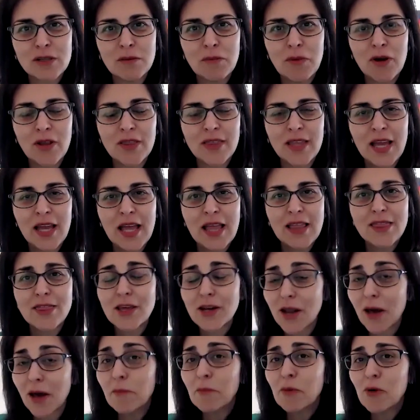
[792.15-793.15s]
about the
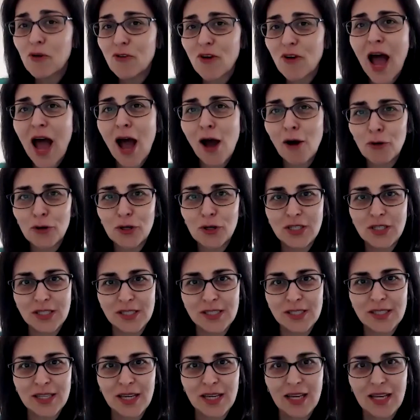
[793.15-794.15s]
number of
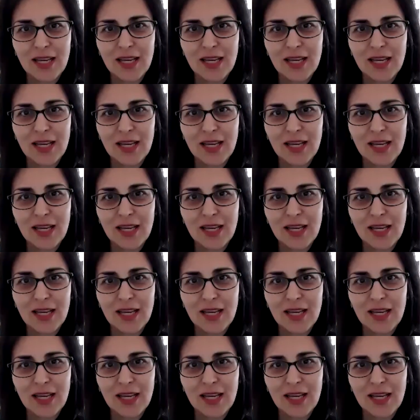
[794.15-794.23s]
hours